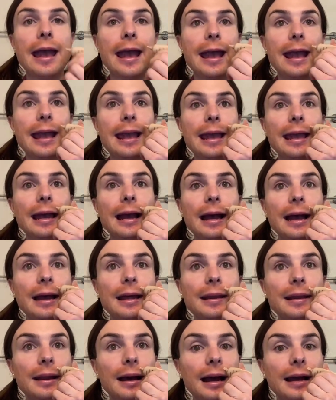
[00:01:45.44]

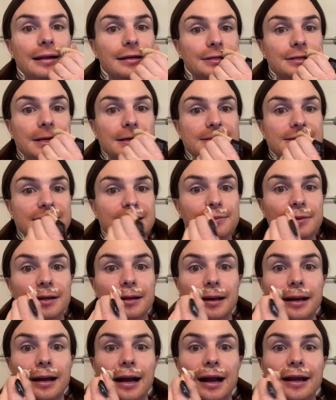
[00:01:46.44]
and I just am
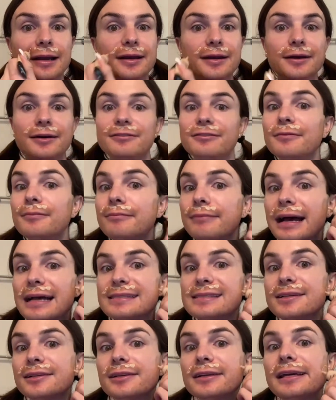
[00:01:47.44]
gonna kind of
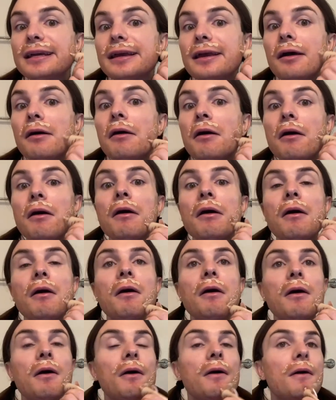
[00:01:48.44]
messily
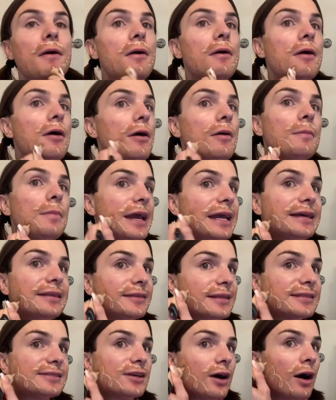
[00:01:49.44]
paint
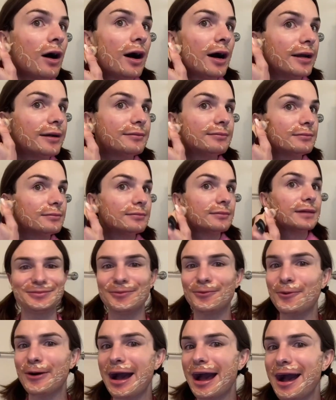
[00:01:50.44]
this on.
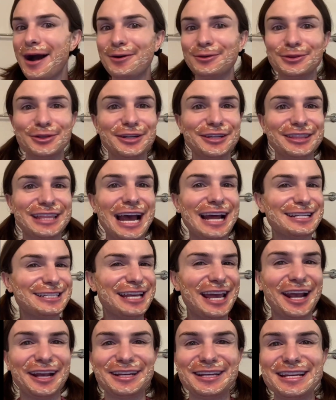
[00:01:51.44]
Wow, look at that
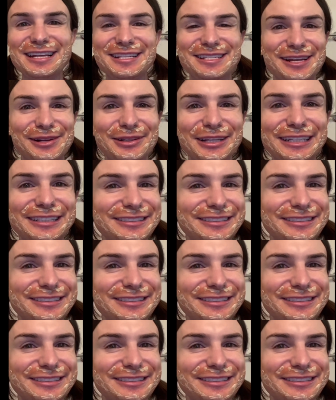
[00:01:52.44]
technique, Dylan.